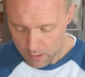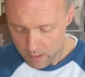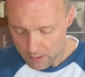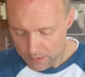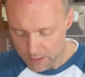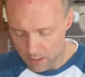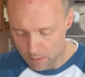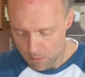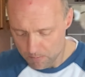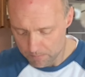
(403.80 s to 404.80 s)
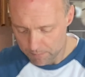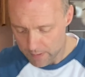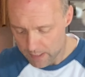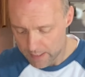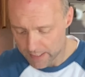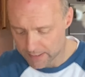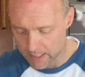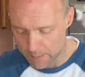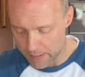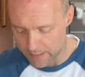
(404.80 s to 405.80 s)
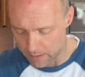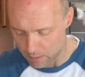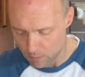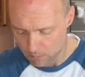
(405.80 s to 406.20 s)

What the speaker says: So next time I know